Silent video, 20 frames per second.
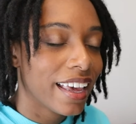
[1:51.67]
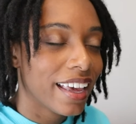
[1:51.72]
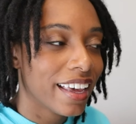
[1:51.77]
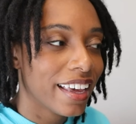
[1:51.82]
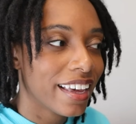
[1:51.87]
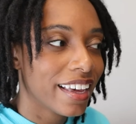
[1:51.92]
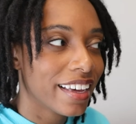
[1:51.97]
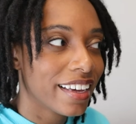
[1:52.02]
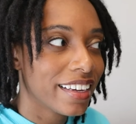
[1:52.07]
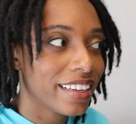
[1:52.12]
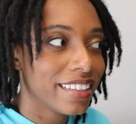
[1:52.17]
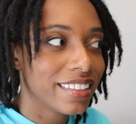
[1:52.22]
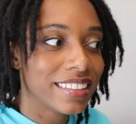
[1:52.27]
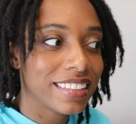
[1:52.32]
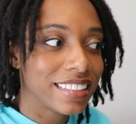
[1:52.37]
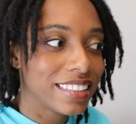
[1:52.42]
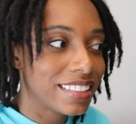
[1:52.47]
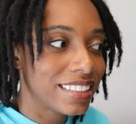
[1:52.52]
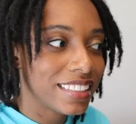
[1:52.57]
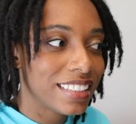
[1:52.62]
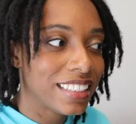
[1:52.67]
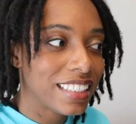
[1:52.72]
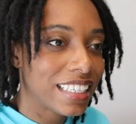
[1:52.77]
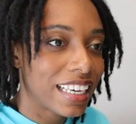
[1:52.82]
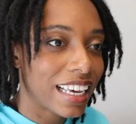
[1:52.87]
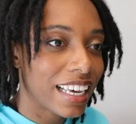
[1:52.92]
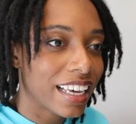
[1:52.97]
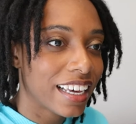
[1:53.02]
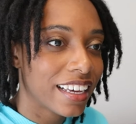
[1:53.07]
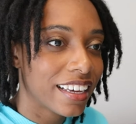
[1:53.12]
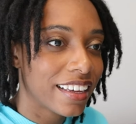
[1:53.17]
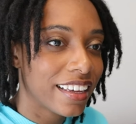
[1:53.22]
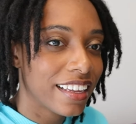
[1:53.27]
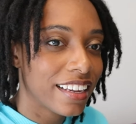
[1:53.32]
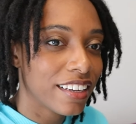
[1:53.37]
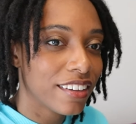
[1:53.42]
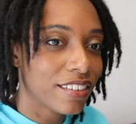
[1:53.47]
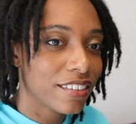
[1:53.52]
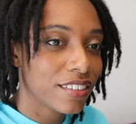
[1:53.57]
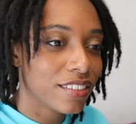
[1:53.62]
And yeah,
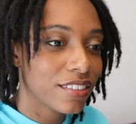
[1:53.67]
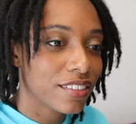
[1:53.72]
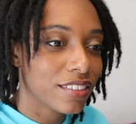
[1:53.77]
and